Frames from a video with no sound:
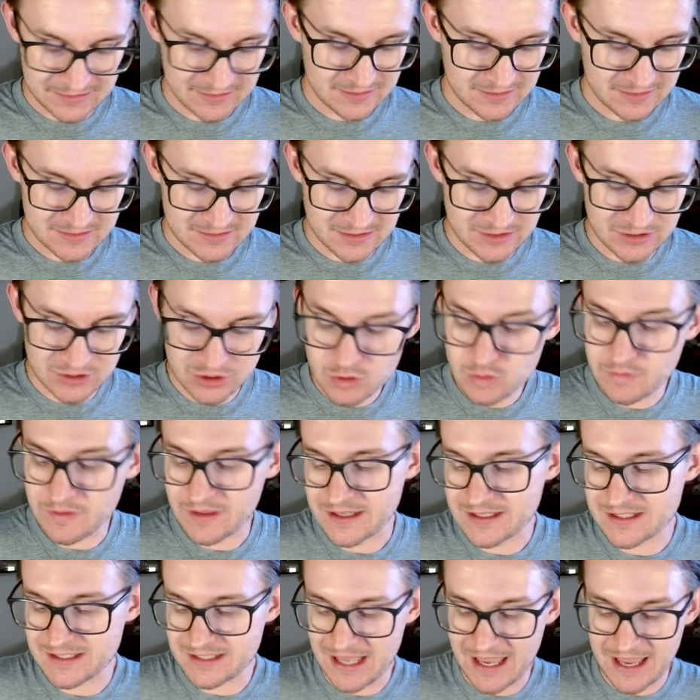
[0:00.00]
to do
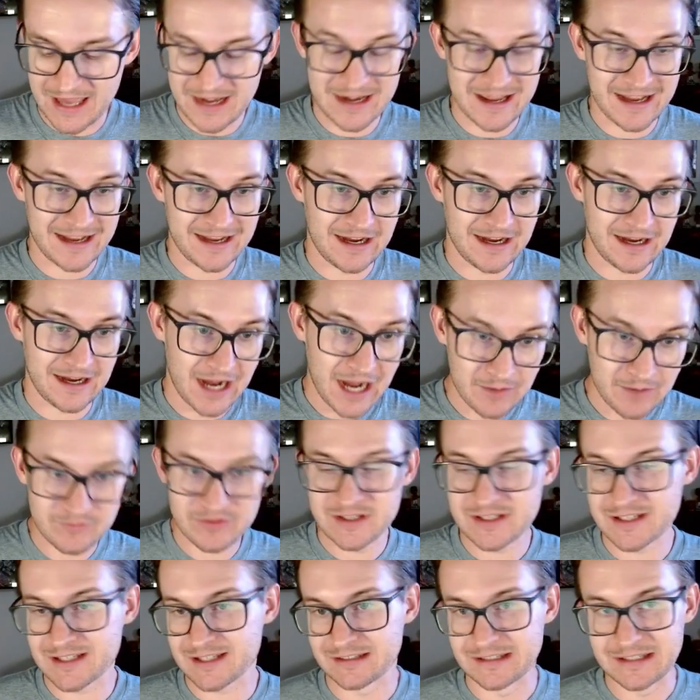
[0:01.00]
this. And
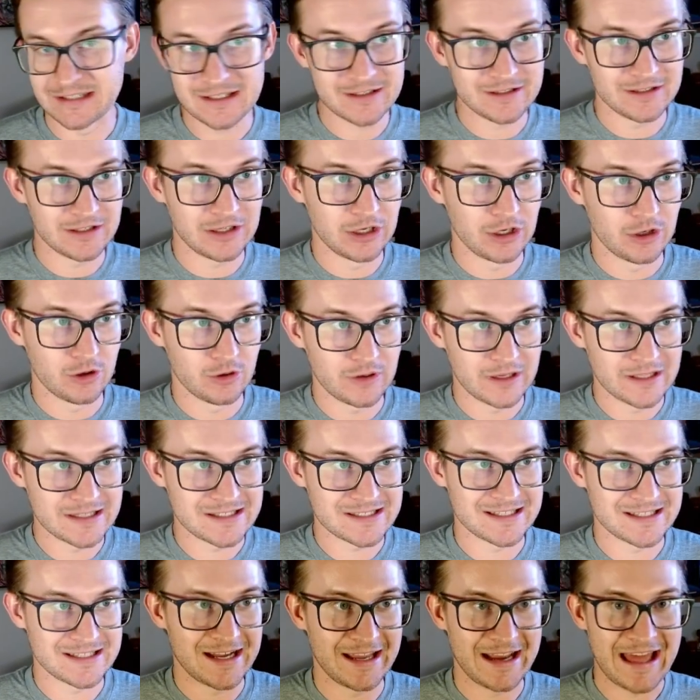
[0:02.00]
obviously, you know, it's
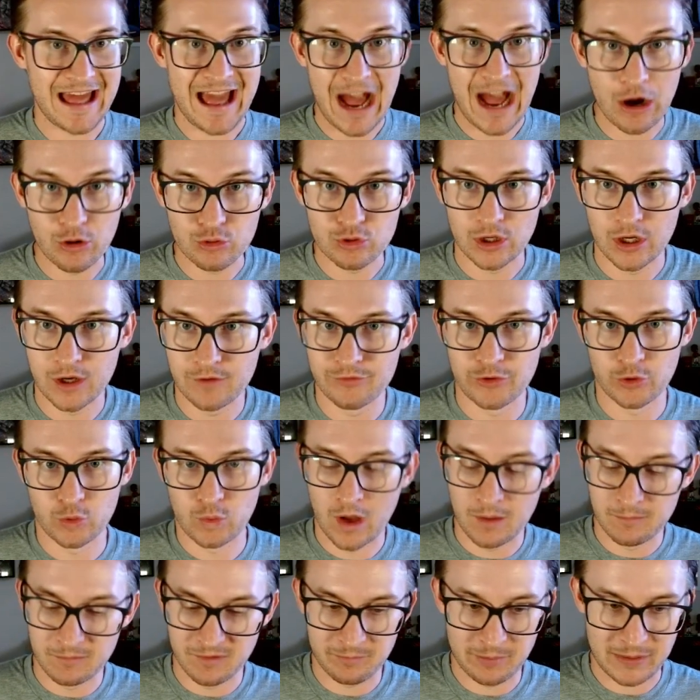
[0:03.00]
not out of the
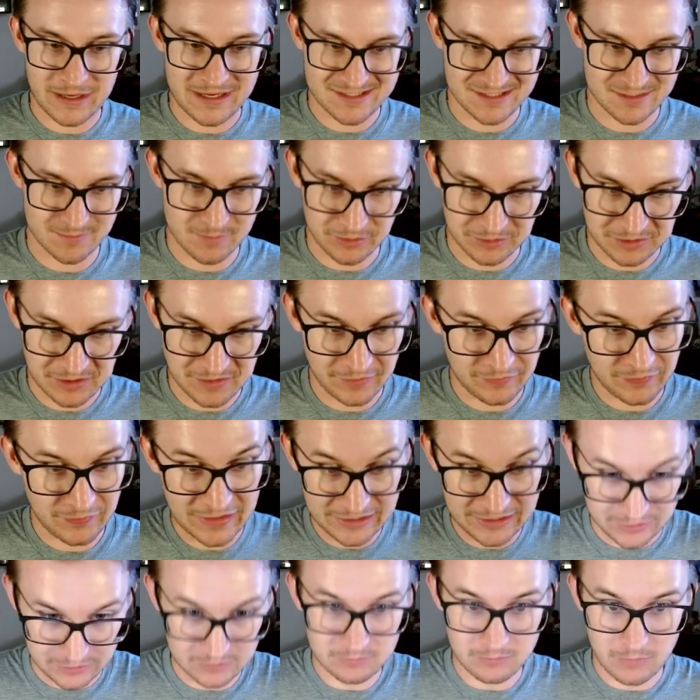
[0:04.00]
realm of possibility that they
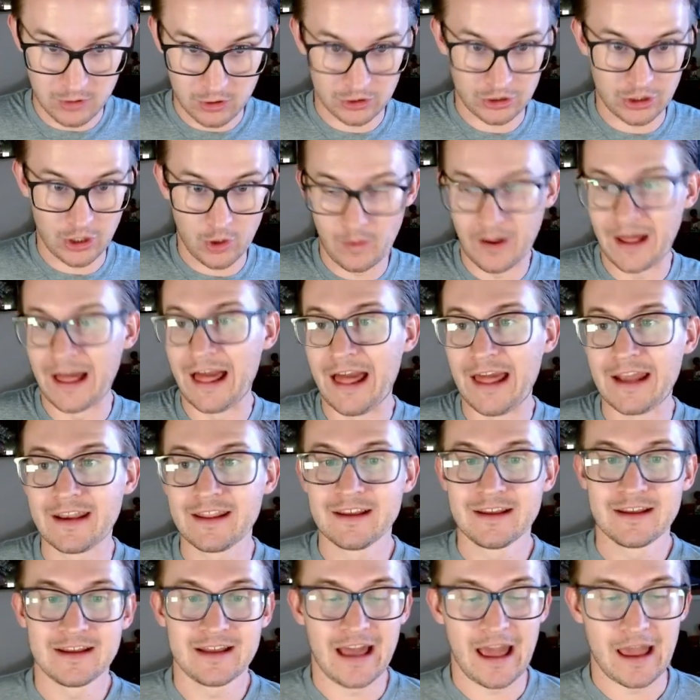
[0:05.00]
could go ahead
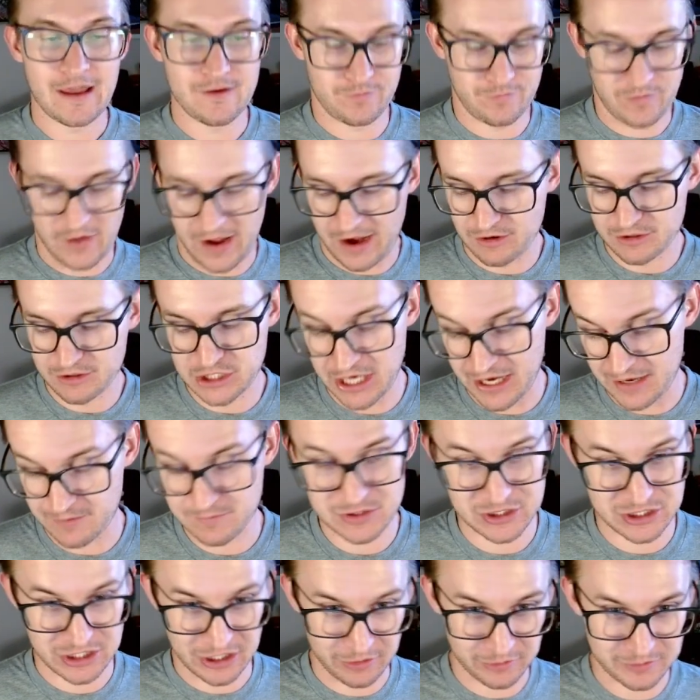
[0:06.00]
and fire James
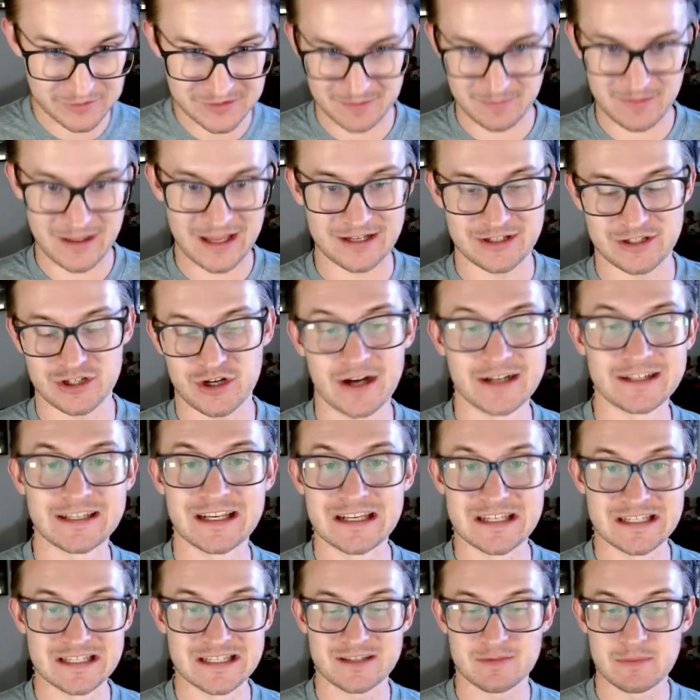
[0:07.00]
Jones. I'm not trying to
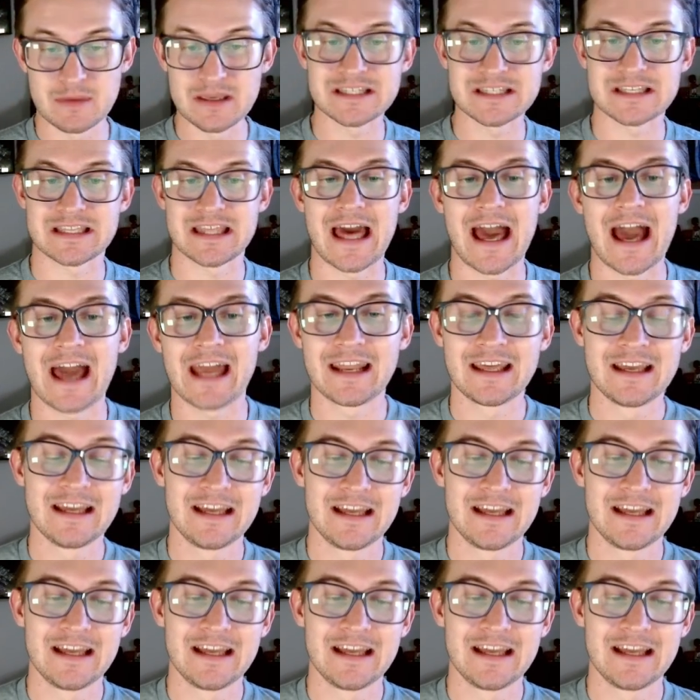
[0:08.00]
dismiss that